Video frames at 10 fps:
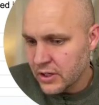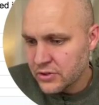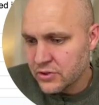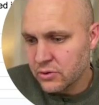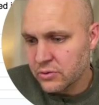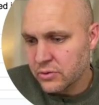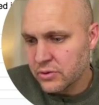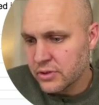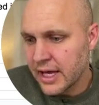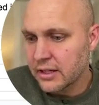So
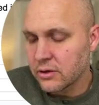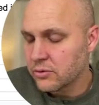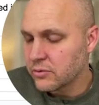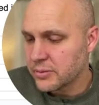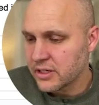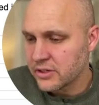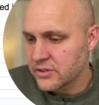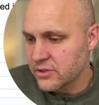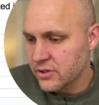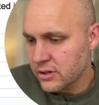that alone would be a good
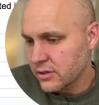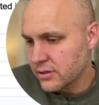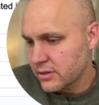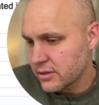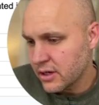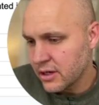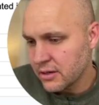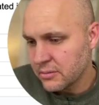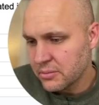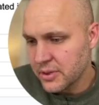start,
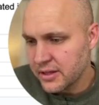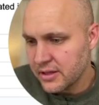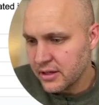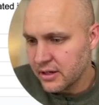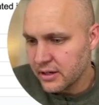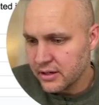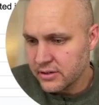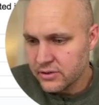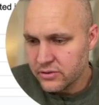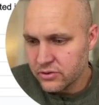but I think I
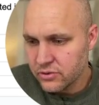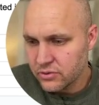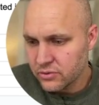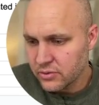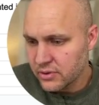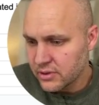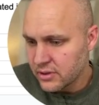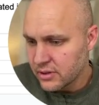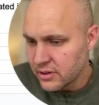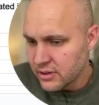can do
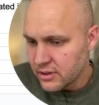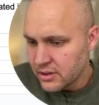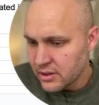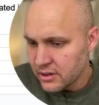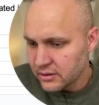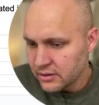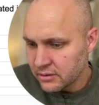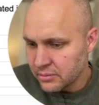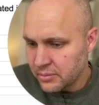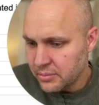a
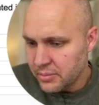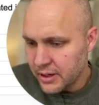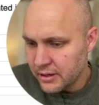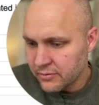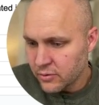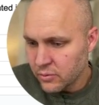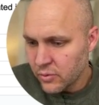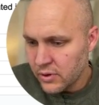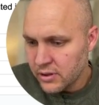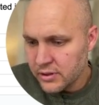little better. For
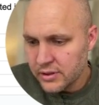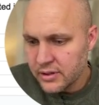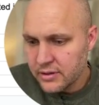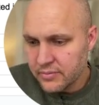one,